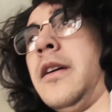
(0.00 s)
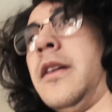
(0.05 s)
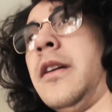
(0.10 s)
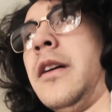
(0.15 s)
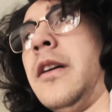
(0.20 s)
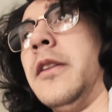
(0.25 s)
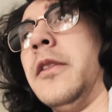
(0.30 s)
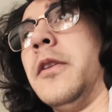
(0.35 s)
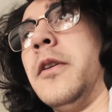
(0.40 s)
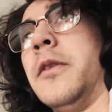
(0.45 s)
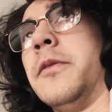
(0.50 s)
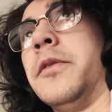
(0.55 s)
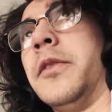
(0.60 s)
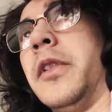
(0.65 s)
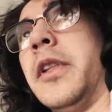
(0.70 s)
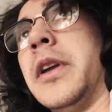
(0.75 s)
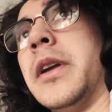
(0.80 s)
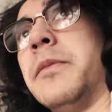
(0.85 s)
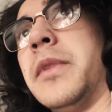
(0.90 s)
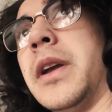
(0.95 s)
I'll
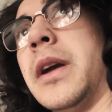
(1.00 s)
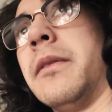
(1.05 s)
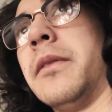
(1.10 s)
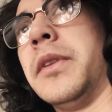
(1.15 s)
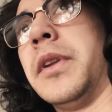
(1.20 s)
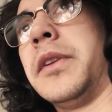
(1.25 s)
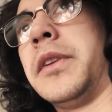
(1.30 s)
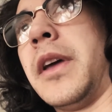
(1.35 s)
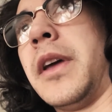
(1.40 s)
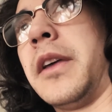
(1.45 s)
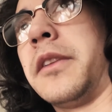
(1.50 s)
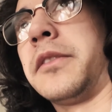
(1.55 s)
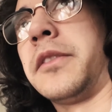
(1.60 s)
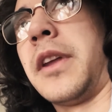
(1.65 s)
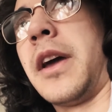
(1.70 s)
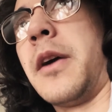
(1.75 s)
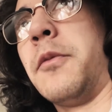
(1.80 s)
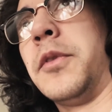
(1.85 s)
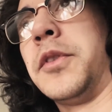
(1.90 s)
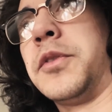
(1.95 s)
hopefully be able to test
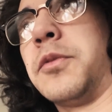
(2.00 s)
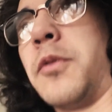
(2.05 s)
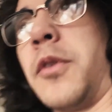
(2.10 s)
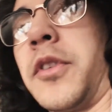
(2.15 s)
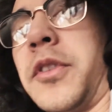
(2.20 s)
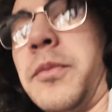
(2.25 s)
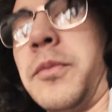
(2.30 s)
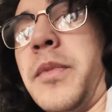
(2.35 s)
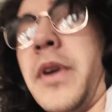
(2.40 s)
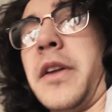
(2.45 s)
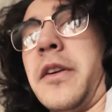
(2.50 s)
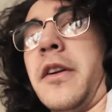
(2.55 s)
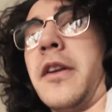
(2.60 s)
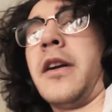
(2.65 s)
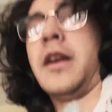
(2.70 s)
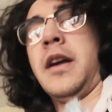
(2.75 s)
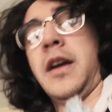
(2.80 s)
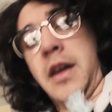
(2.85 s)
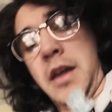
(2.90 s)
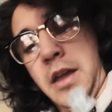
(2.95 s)
out which works better.
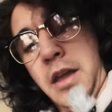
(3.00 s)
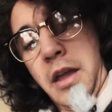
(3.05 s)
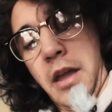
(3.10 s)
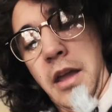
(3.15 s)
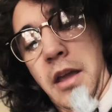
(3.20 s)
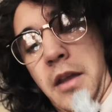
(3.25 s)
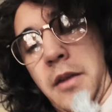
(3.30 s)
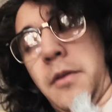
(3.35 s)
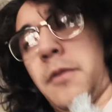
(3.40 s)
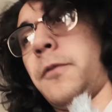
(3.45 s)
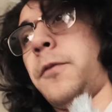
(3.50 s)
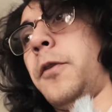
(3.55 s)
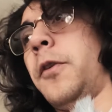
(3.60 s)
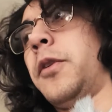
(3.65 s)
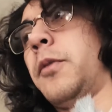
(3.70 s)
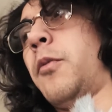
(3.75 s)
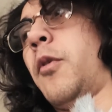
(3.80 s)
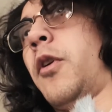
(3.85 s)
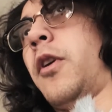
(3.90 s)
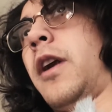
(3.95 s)
And
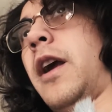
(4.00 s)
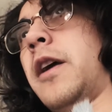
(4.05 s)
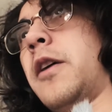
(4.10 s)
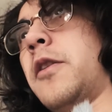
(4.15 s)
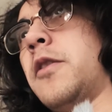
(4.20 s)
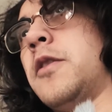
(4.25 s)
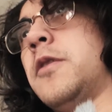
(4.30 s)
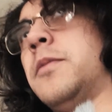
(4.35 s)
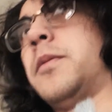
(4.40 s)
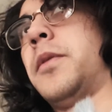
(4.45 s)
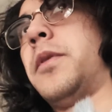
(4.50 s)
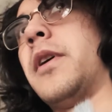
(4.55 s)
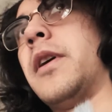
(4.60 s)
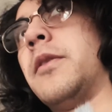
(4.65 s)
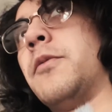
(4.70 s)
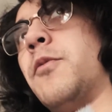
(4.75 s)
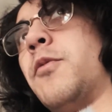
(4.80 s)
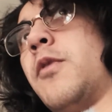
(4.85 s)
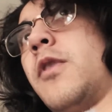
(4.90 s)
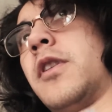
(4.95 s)
furthermore, I hope
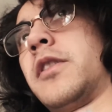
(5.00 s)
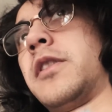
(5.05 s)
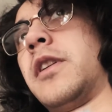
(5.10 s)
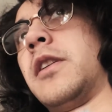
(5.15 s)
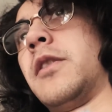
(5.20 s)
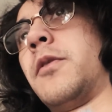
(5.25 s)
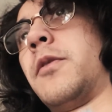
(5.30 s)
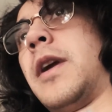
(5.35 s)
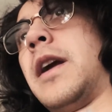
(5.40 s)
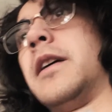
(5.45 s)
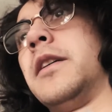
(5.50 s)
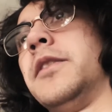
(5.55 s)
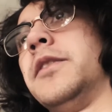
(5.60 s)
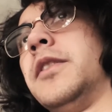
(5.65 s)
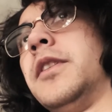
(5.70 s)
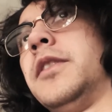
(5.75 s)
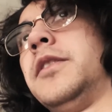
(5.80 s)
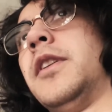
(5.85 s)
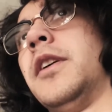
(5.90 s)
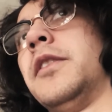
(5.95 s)
that walking
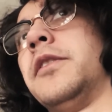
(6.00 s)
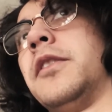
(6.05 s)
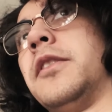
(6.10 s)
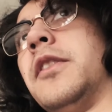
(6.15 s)
around doesn't